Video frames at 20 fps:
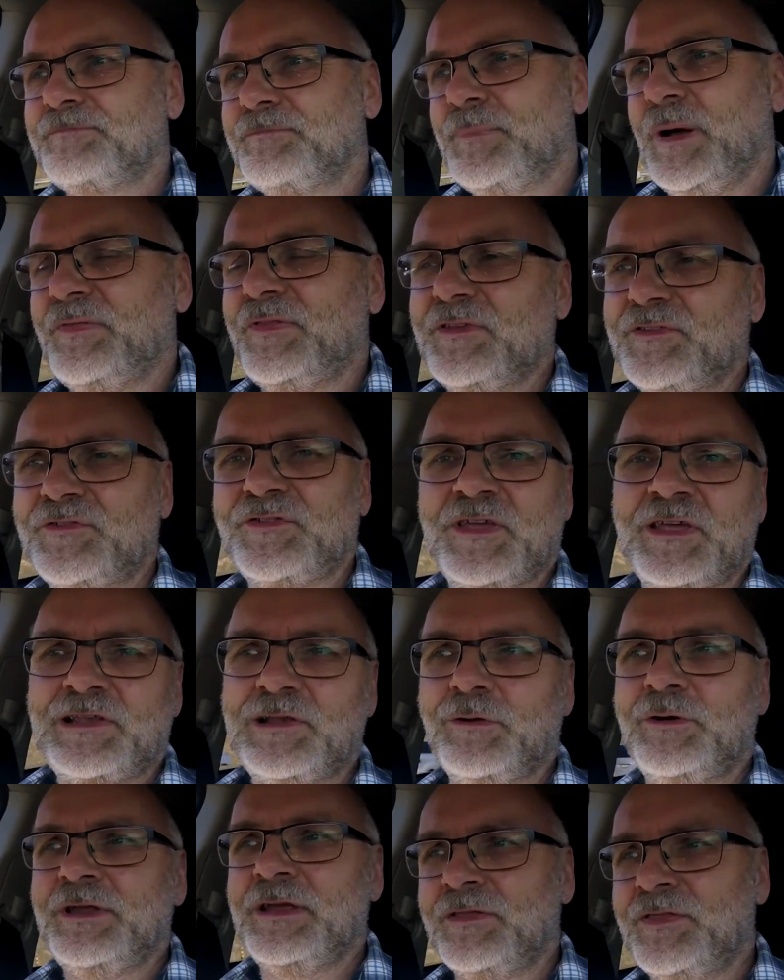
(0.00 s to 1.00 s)
But this is
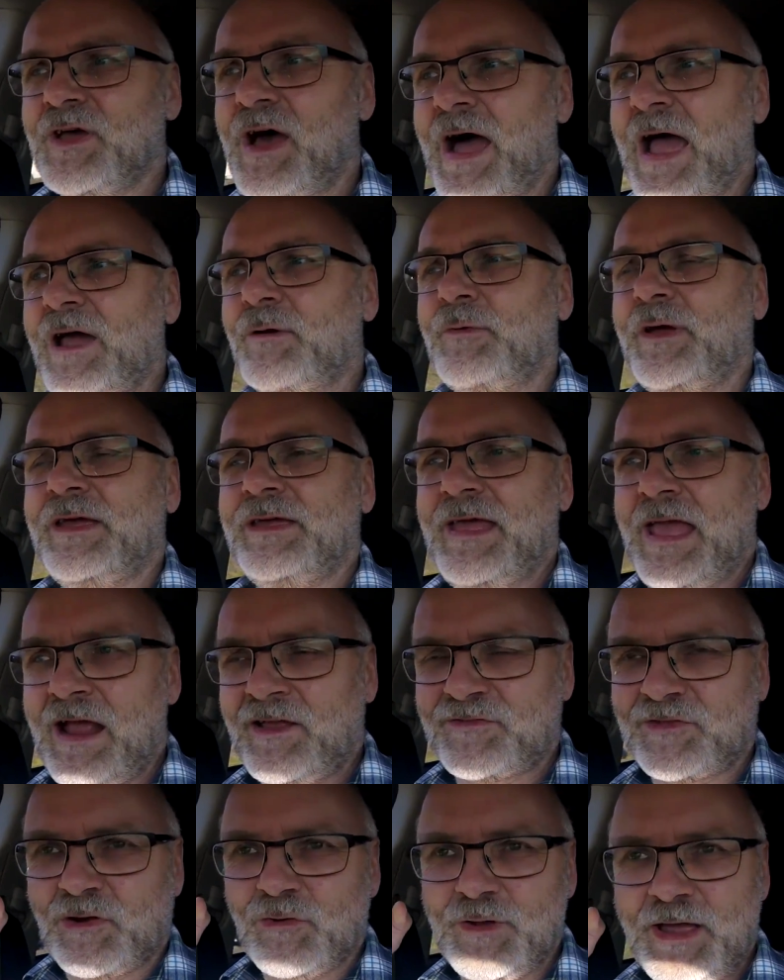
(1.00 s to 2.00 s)
including the highway
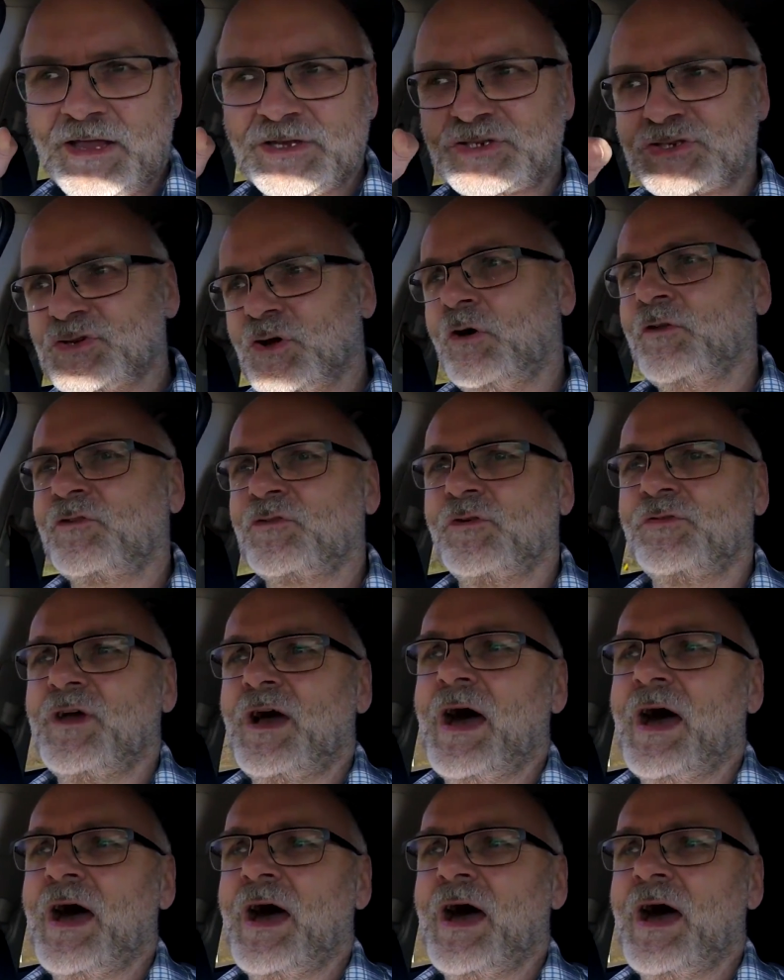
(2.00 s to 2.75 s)
acceleration onto the